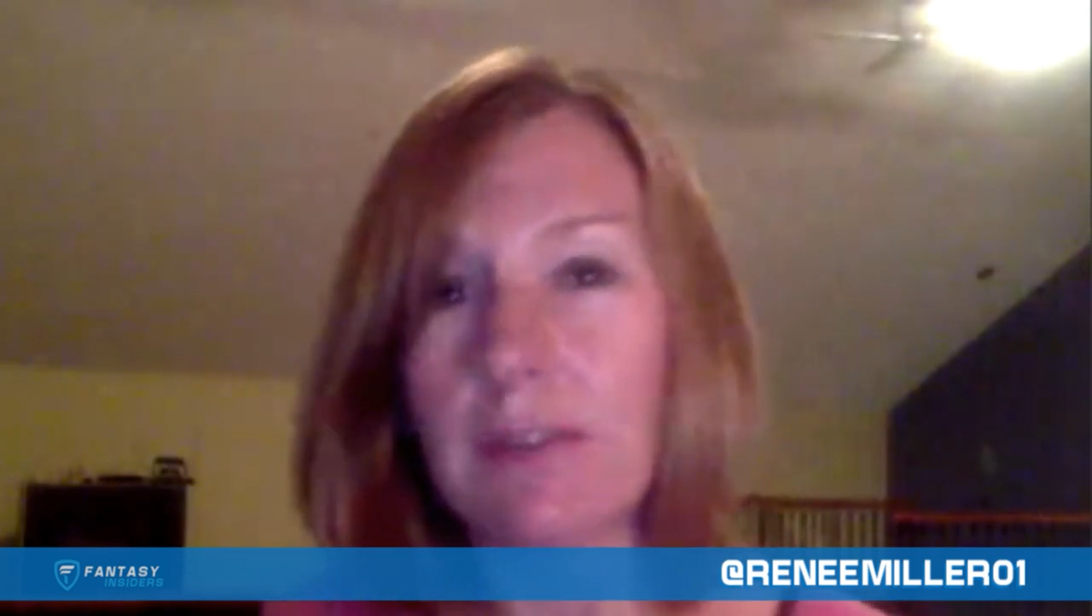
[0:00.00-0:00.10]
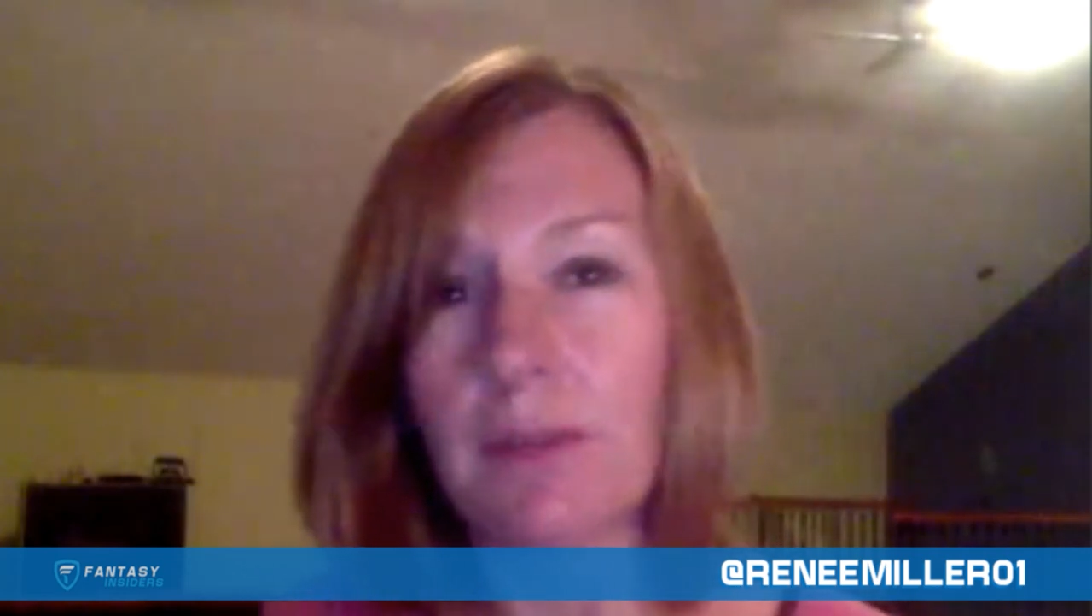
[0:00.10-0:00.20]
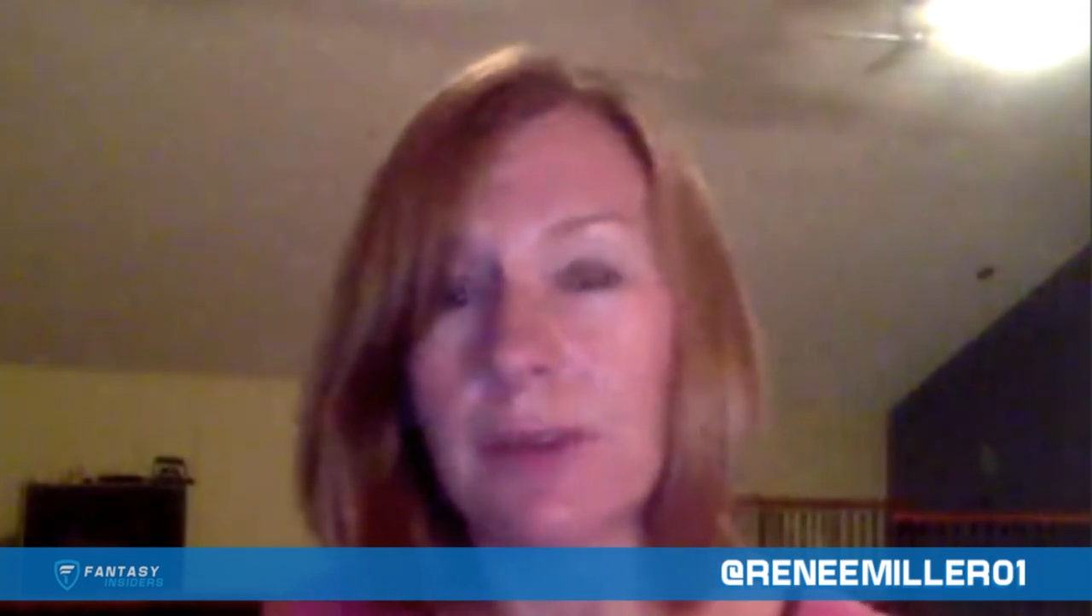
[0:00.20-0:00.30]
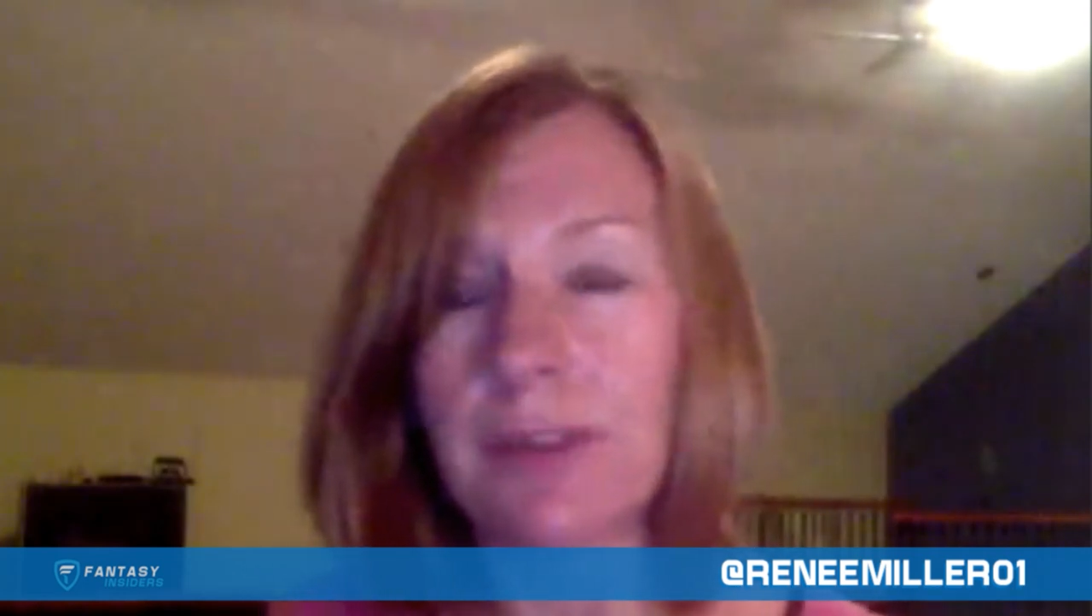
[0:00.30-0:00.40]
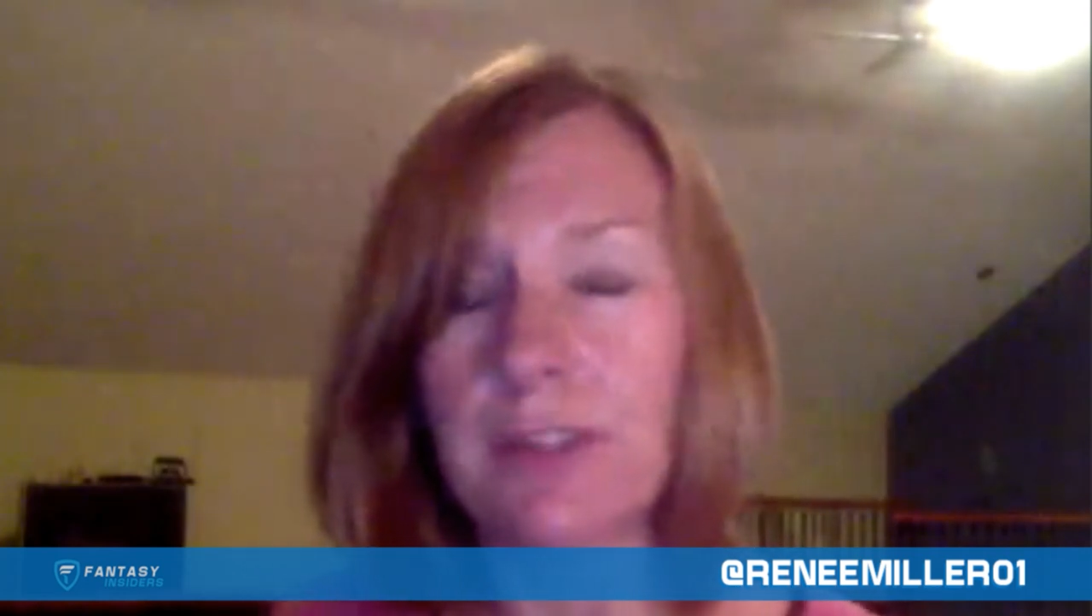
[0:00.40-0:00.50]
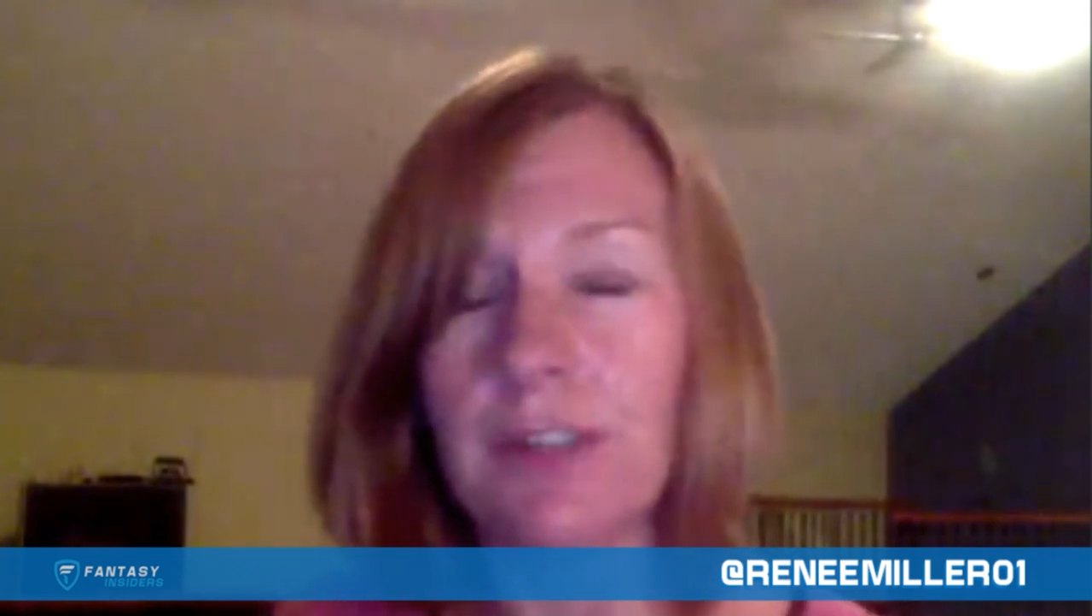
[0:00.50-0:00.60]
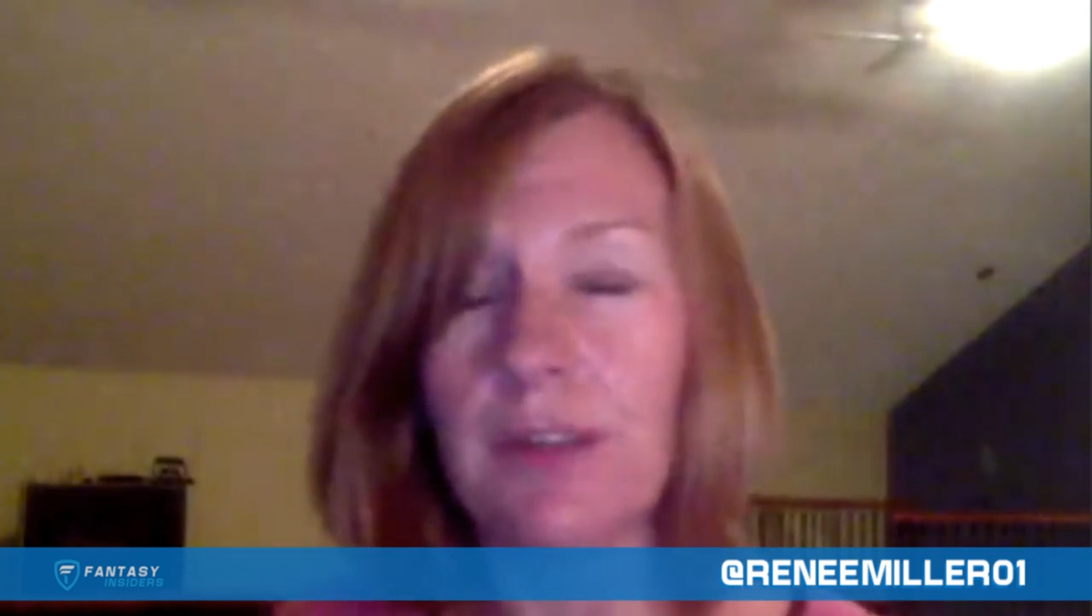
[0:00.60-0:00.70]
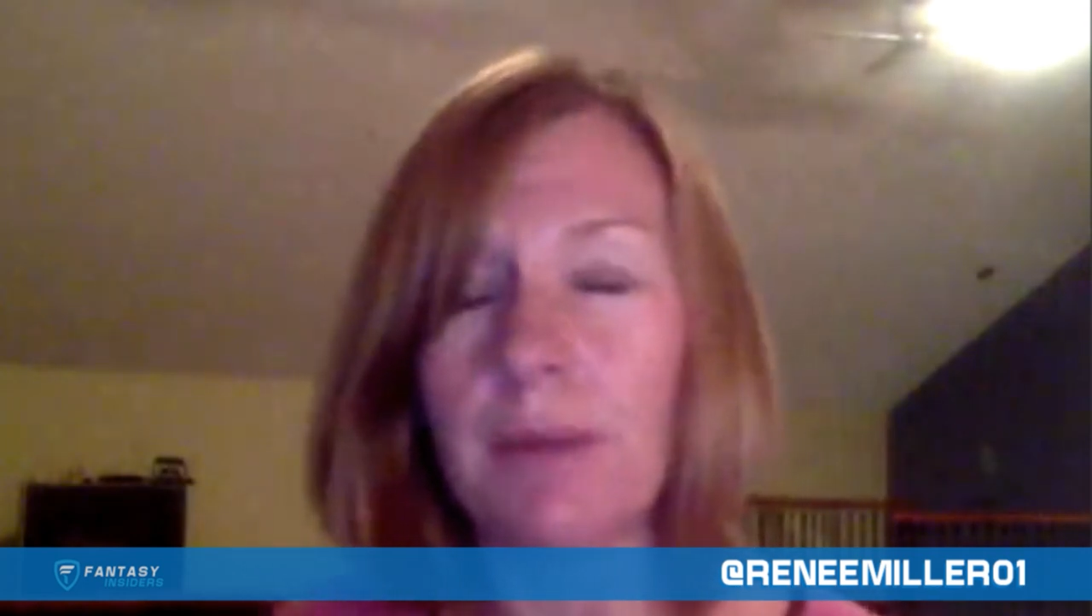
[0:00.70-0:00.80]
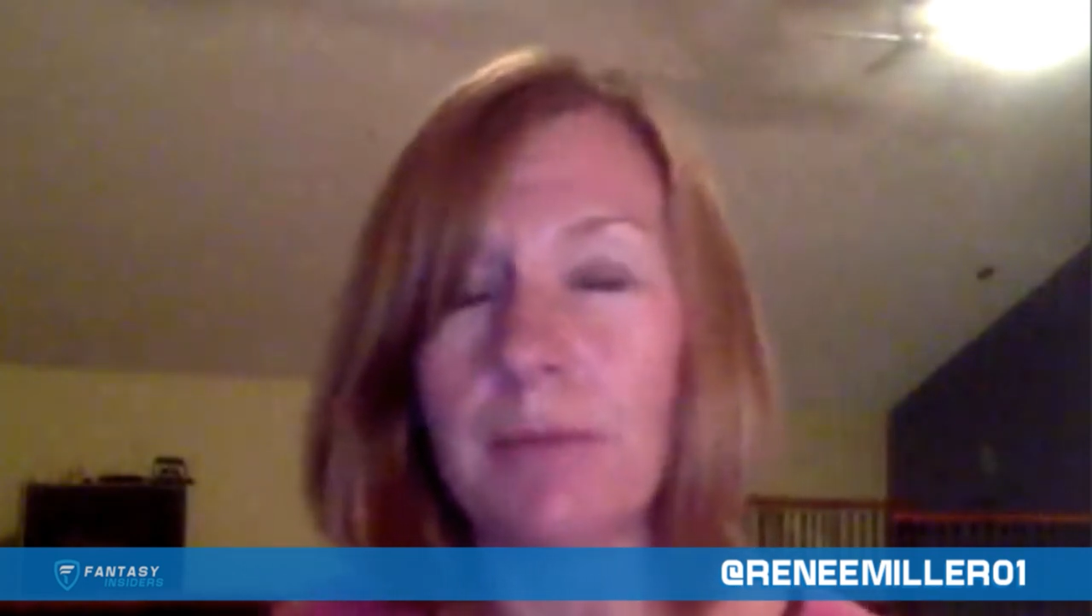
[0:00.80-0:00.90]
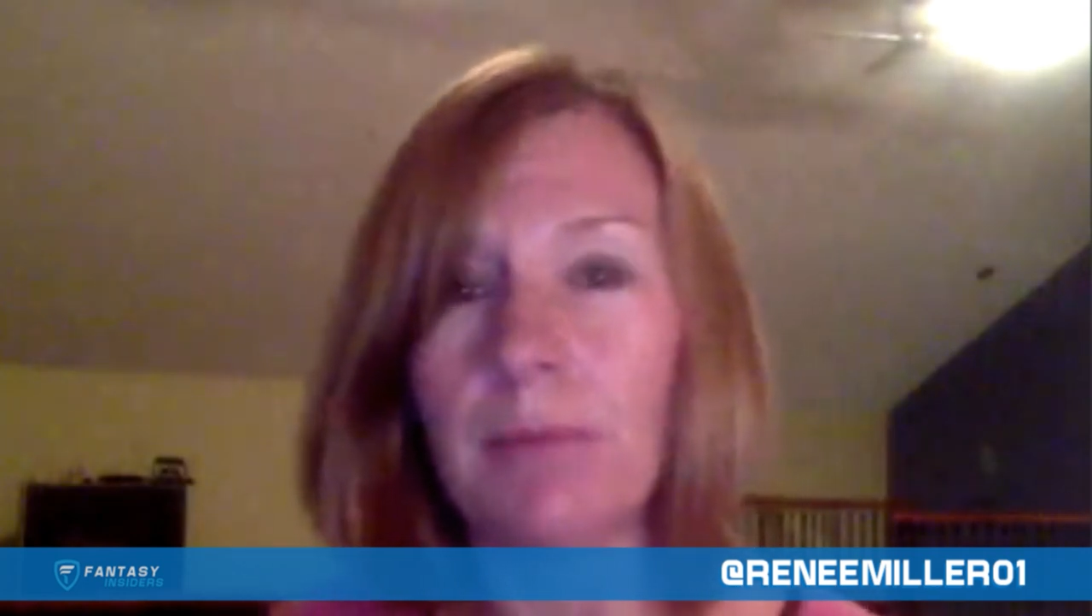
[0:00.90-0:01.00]
some good
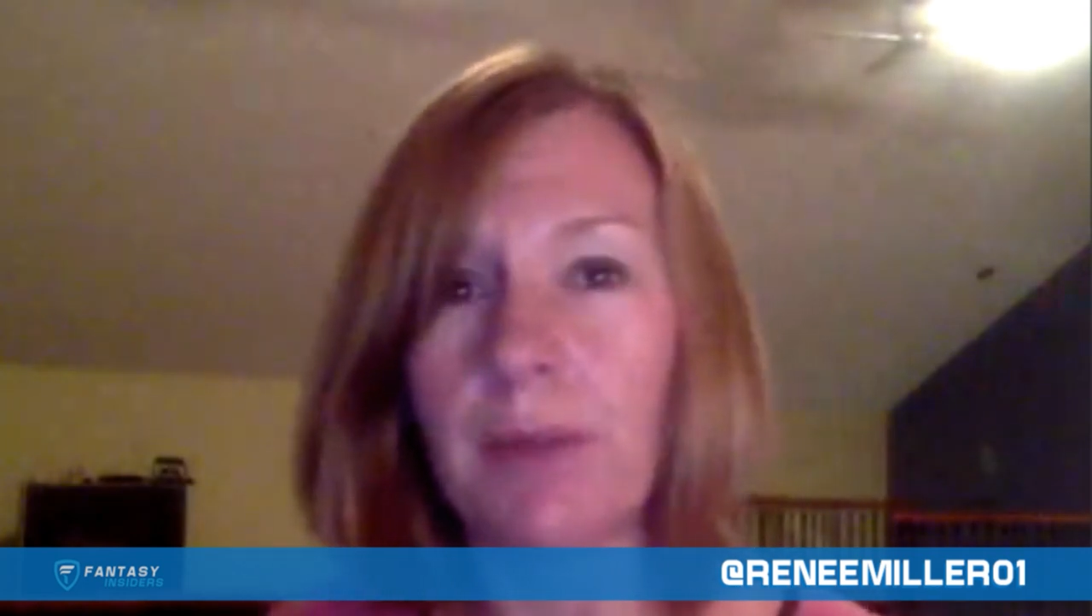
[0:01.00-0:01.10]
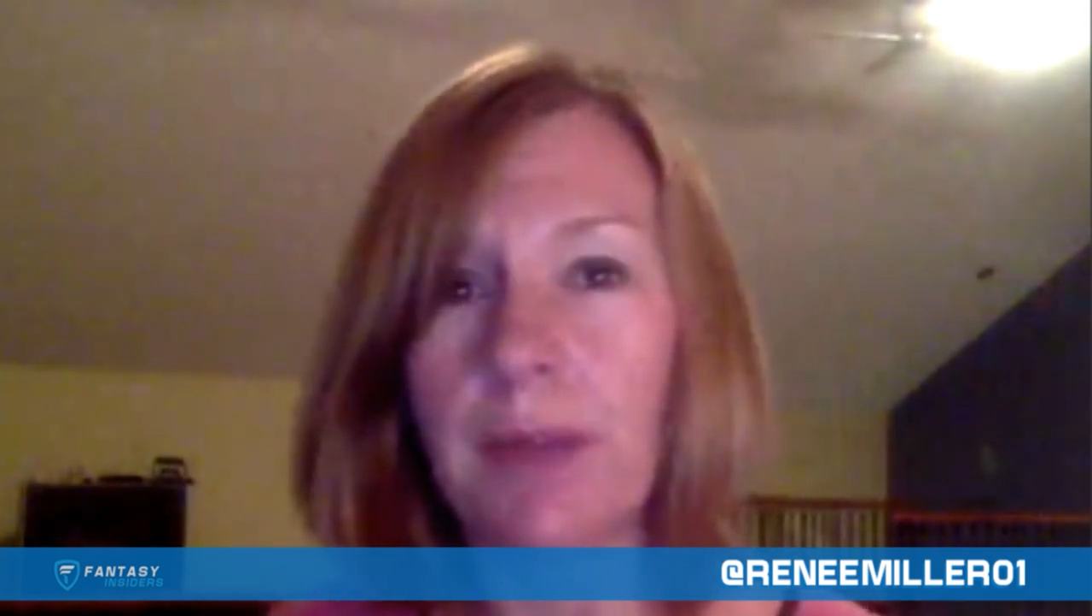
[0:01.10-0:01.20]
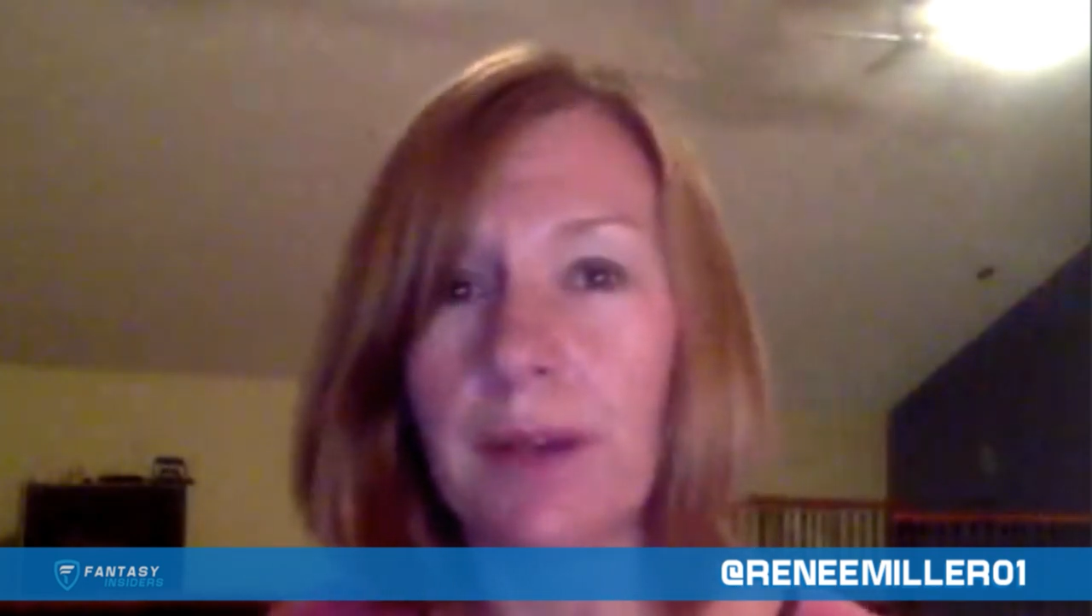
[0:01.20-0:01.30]
team and